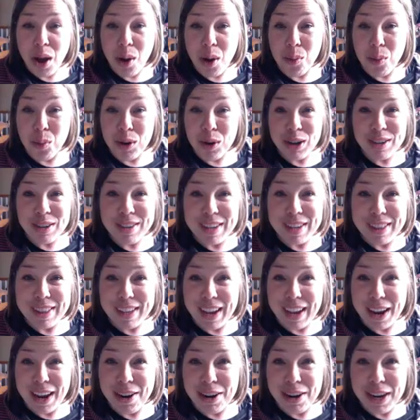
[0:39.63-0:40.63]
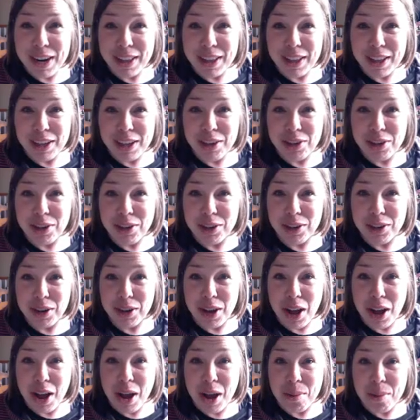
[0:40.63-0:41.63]
works in the area that you're
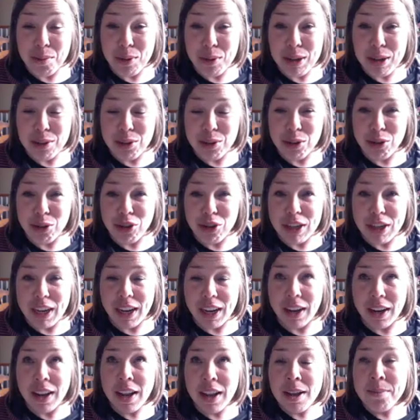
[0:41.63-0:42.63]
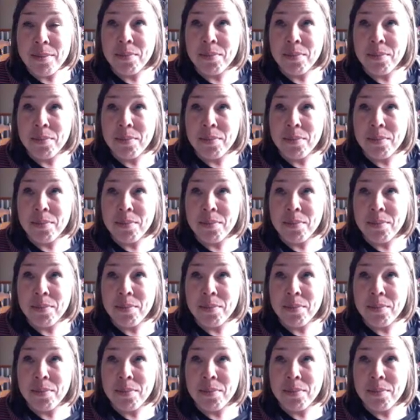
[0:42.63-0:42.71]
researching.